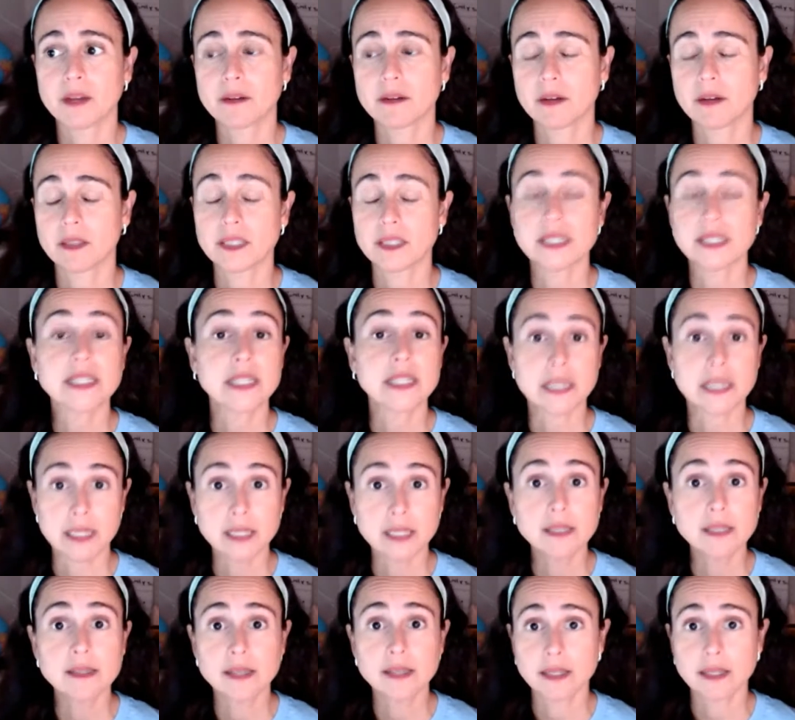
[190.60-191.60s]

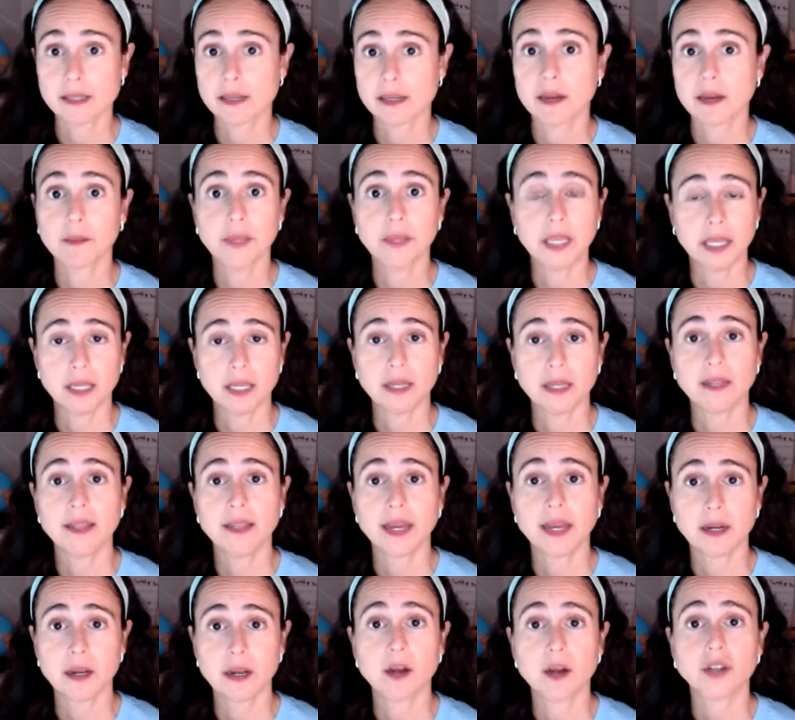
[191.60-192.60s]
disease that's coming in
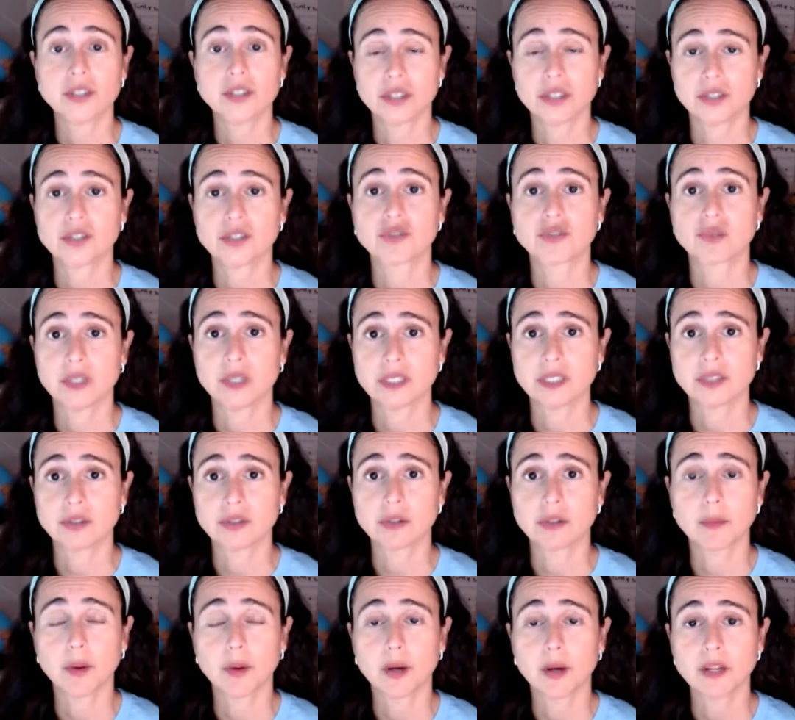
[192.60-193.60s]
that causes stress to
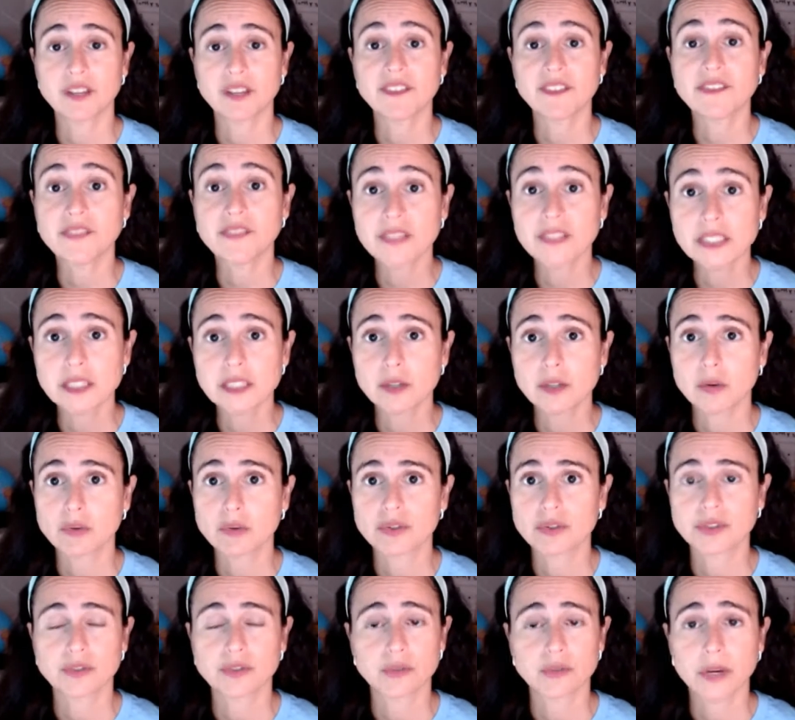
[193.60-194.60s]
the body, physical
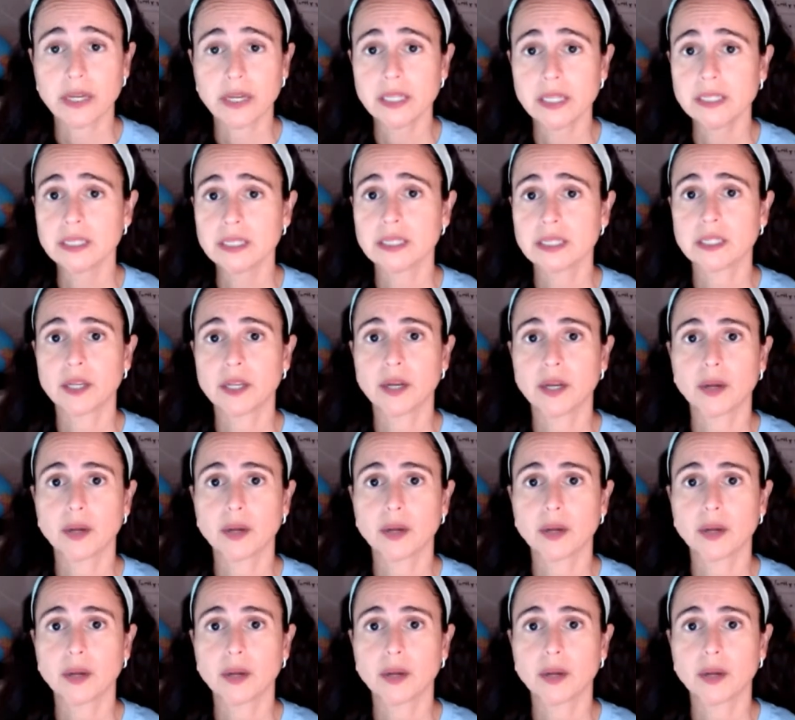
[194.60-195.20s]
stress,